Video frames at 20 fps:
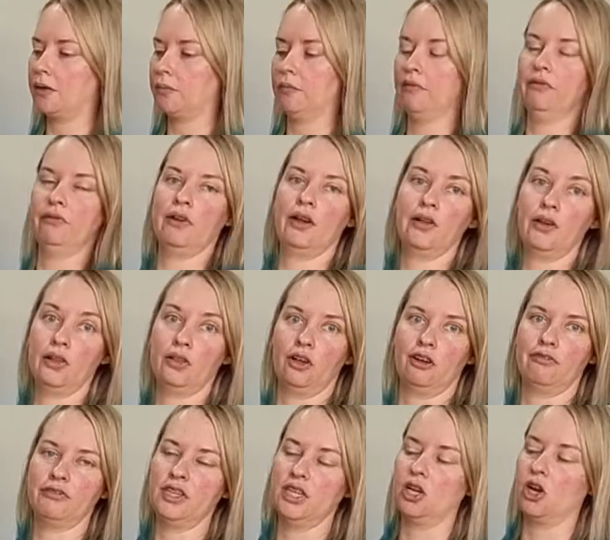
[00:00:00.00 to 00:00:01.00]
Very
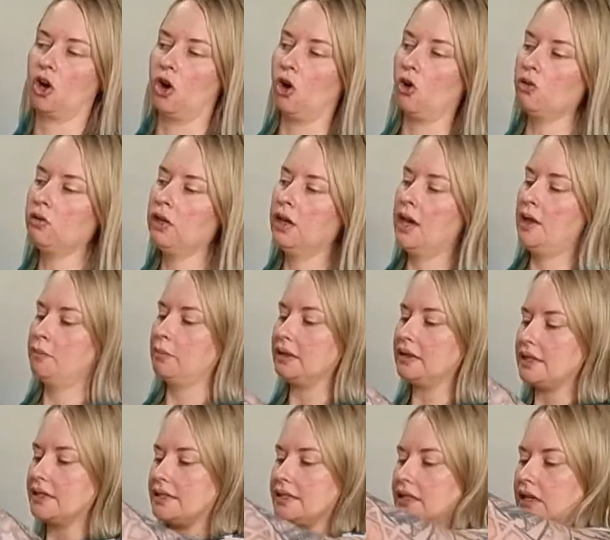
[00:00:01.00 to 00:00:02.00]
lofty goal, but
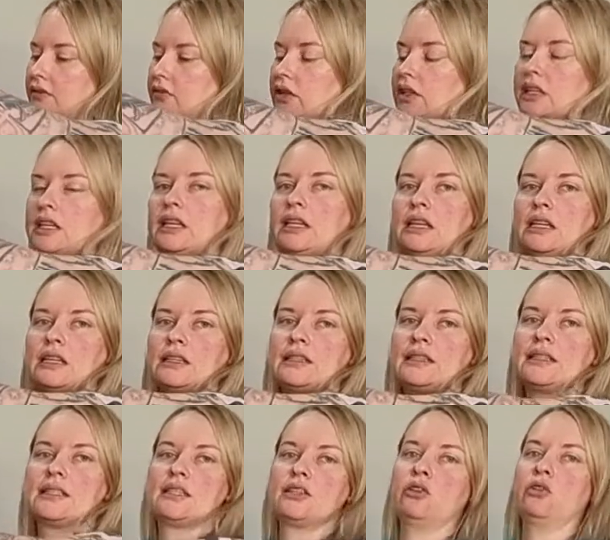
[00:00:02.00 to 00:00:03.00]
there's definitely
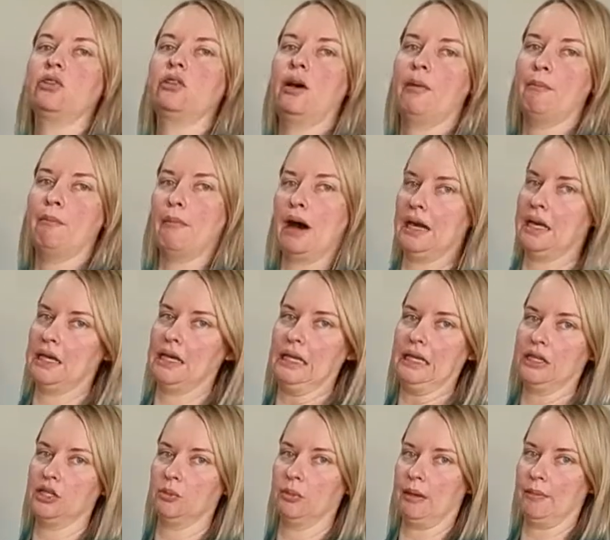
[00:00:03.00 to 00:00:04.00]
still money
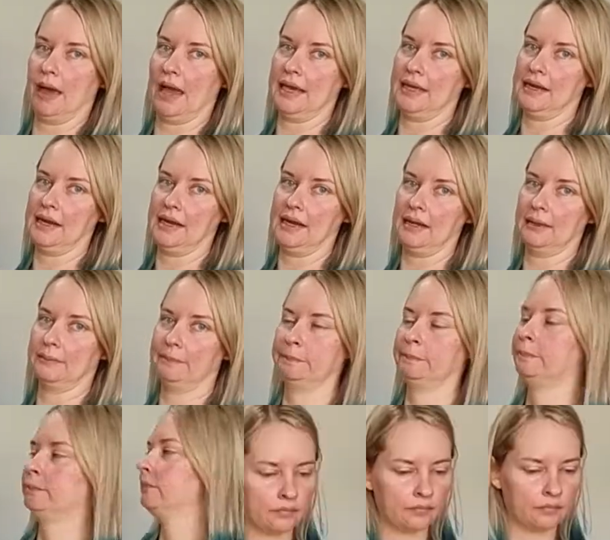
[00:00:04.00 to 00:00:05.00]
to be made here.
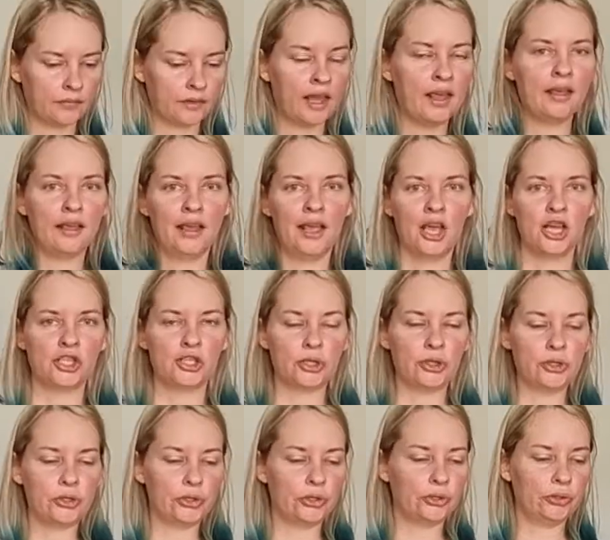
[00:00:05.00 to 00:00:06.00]

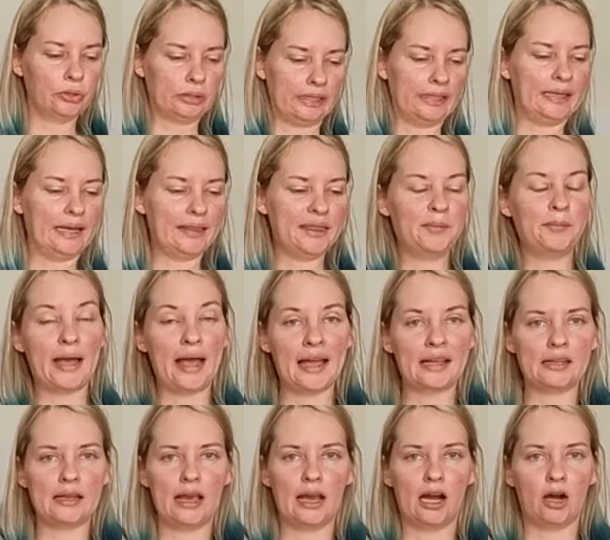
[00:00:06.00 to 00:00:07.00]
So looking at the bag
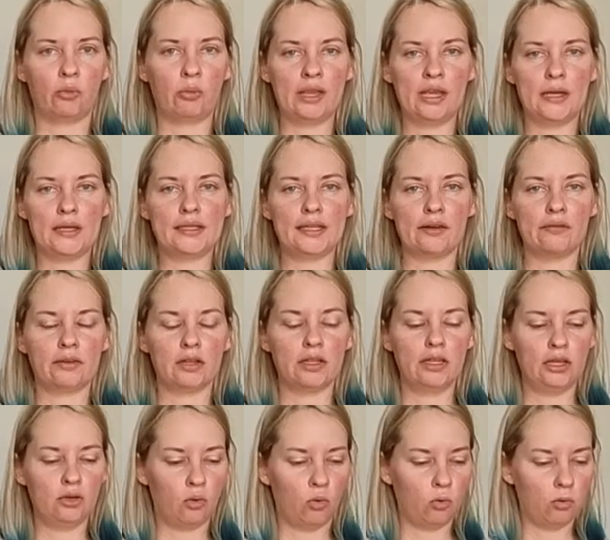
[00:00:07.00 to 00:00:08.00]
now, we are
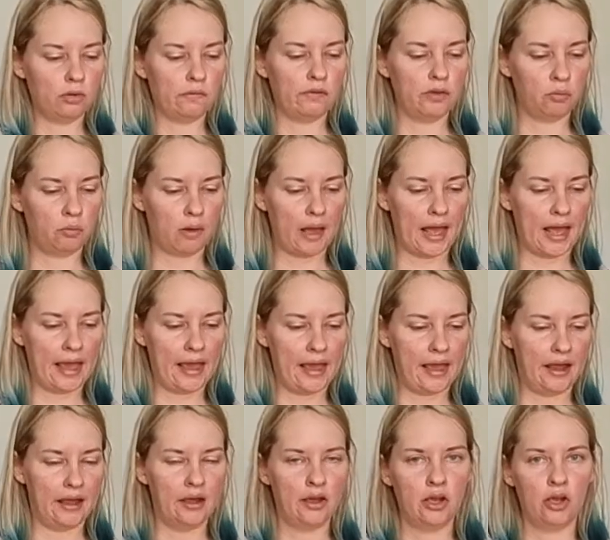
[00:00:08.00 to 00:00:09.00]
definitely all of the
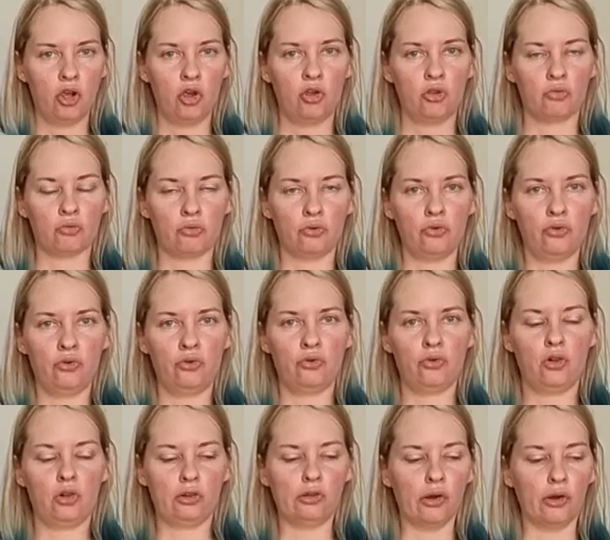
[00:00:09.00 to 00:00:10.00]
way through
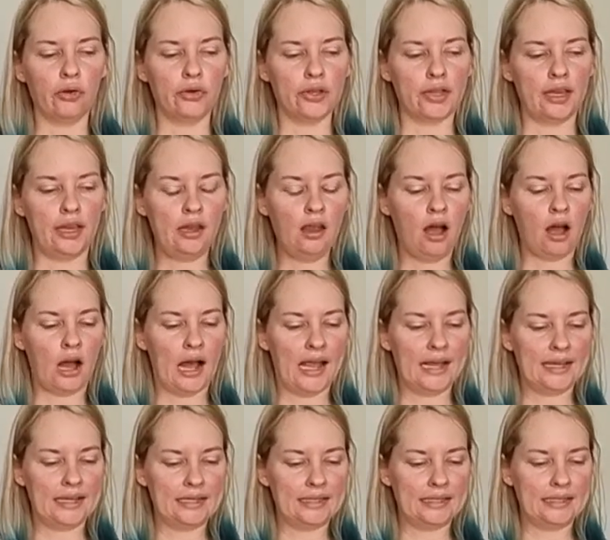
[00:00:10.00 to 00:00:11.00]
clothing. I
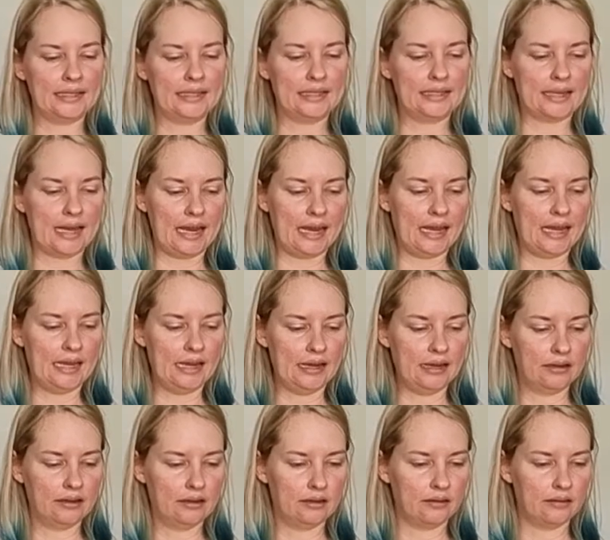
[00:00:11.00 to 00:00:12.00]
can see
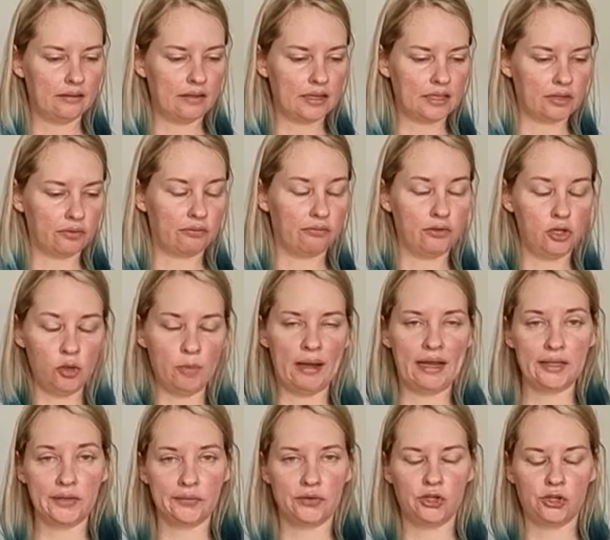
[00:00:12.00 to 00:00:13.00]
there's a few
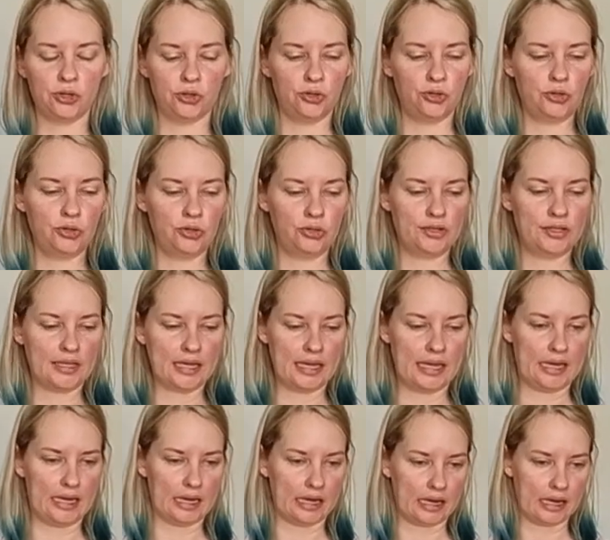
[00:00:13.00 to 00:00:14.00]
pairs of shoes
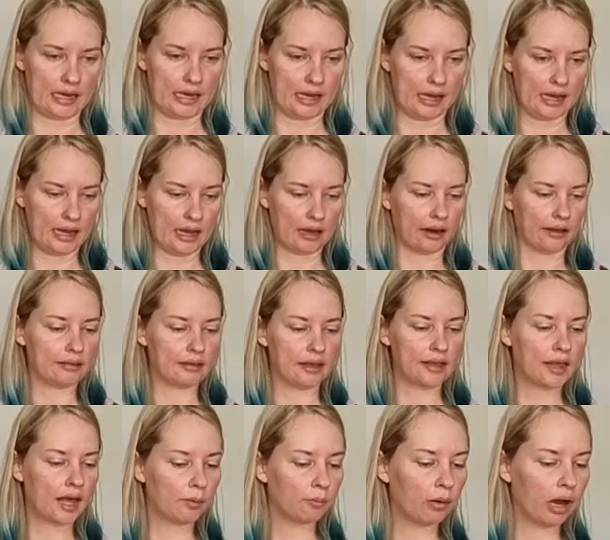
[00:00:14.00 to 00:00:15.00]
in here, and I think
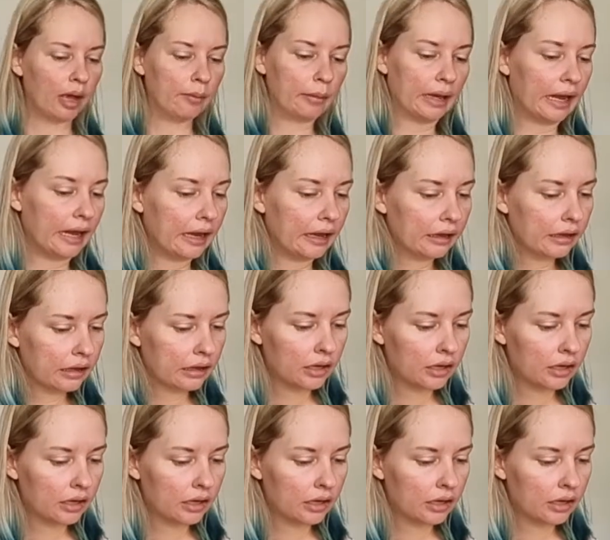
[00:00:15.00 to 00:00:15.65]
that might be